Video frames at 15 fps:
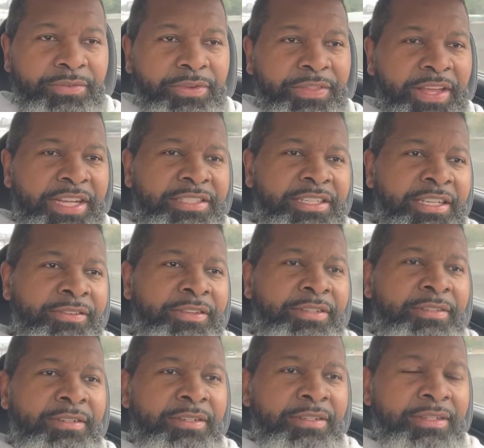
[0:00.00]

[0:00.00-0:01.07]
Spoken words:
for Thanksgiving.